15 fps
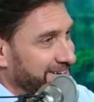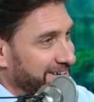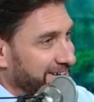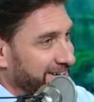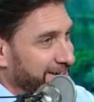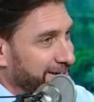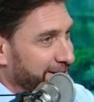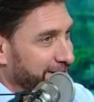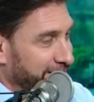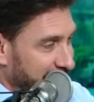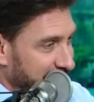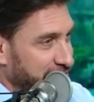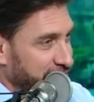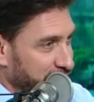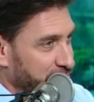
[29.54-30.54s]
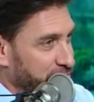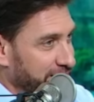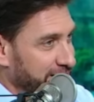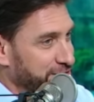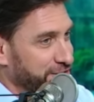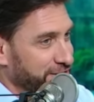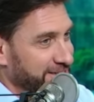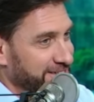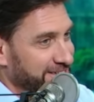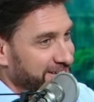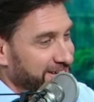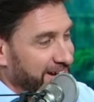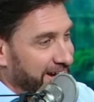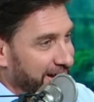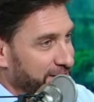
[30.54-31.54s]
uh, that's a good question.
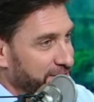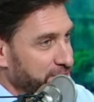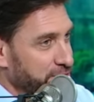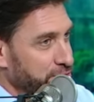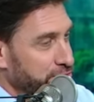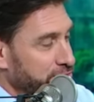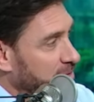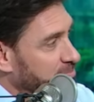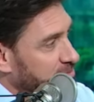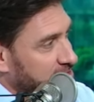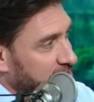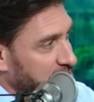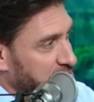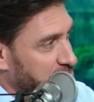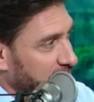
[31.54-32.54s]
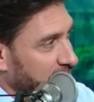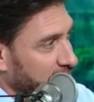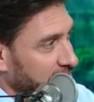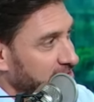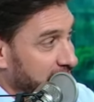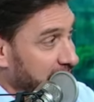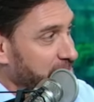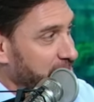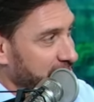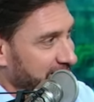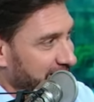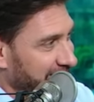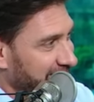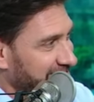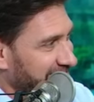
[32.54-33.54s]
I don't know who represents Bill. Saban's
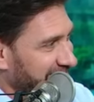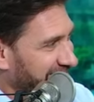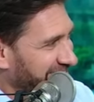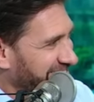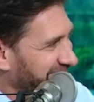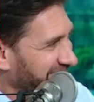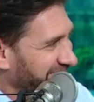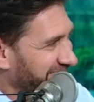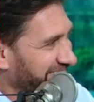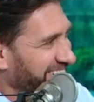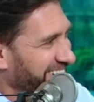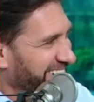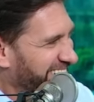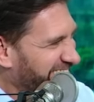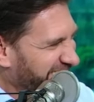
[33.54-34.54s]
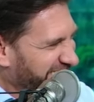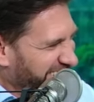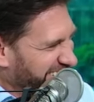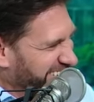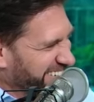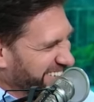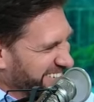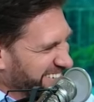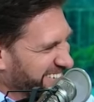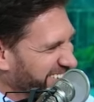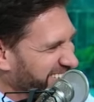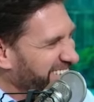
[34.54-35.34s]
does. Okay.